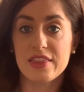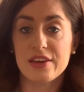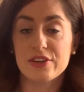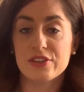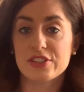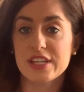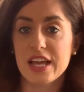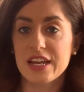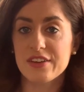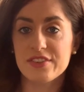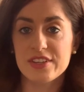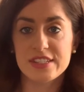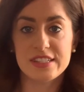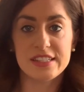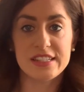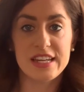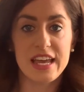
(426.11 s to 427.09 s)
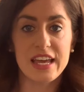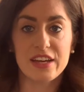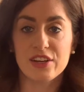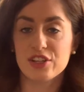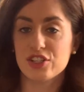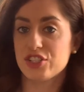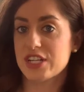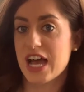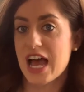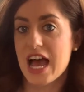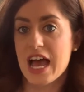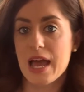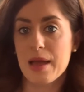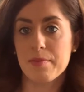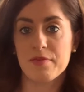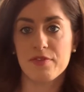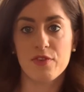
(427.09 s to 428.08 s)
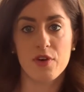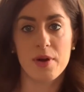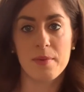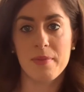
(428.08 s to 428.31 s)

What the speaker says: there's kind of a staggered time for